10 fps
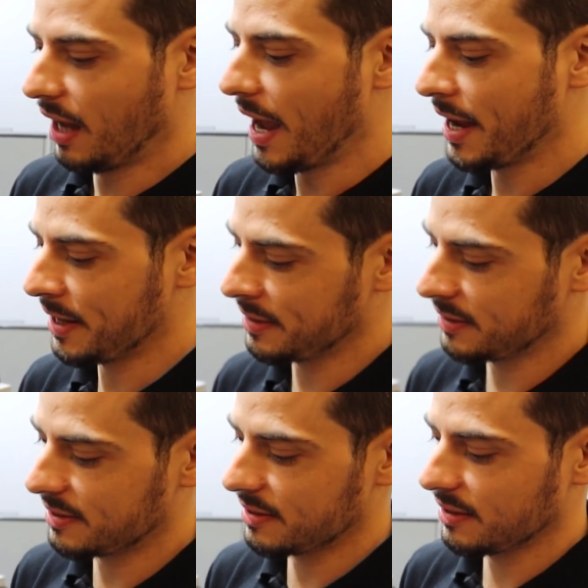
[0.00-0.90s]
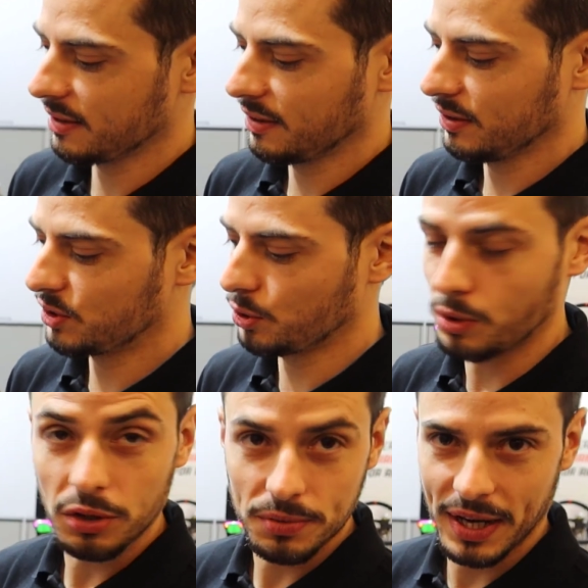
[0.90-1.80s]
and 2
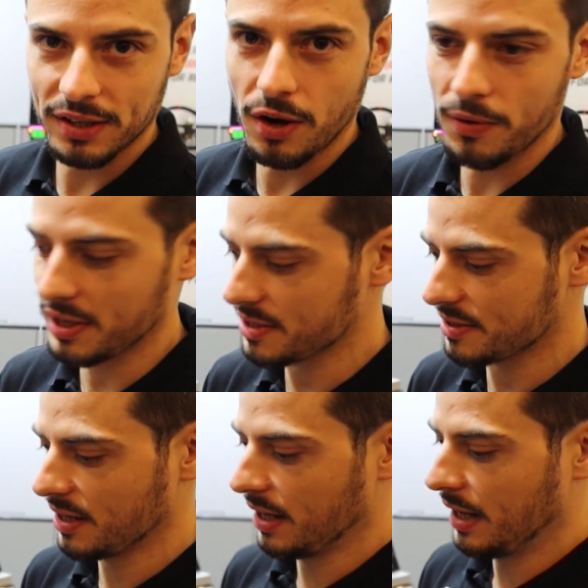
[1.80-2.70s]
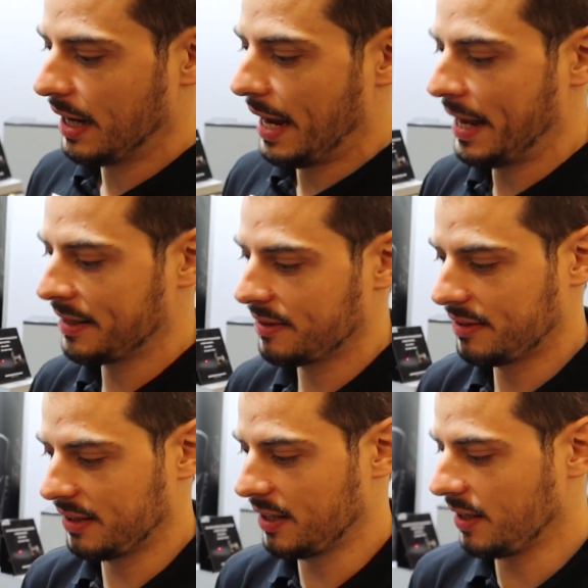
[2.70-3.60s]
rotary encoders, and
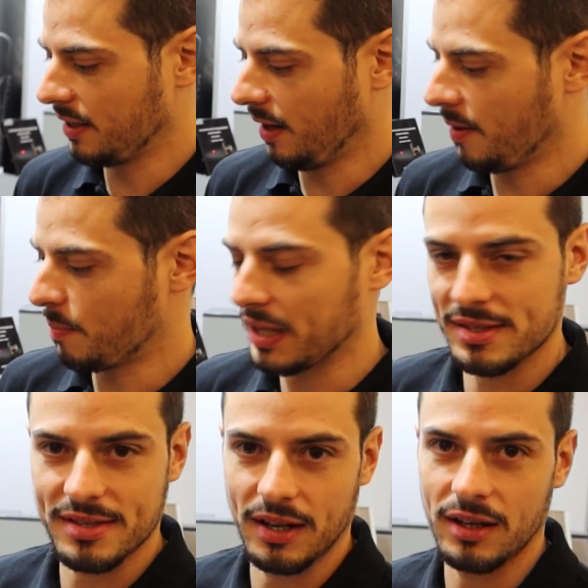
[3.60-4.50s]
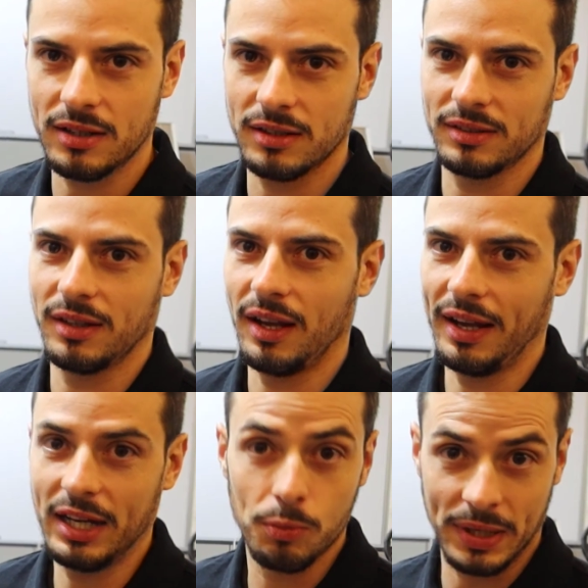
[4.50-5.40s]
the buttons are
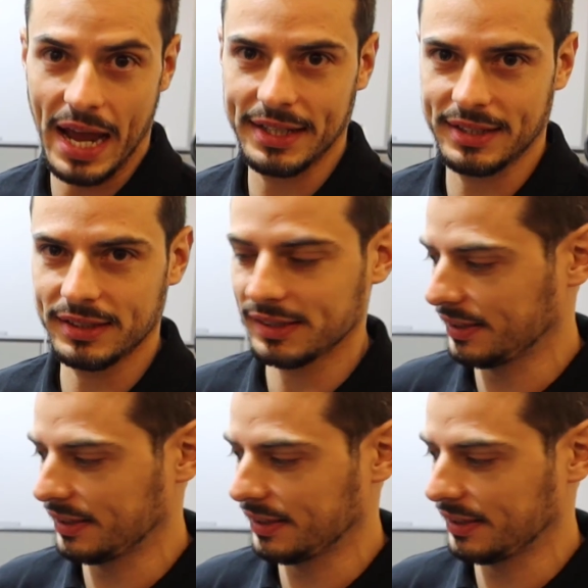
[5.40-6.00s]
illuminated.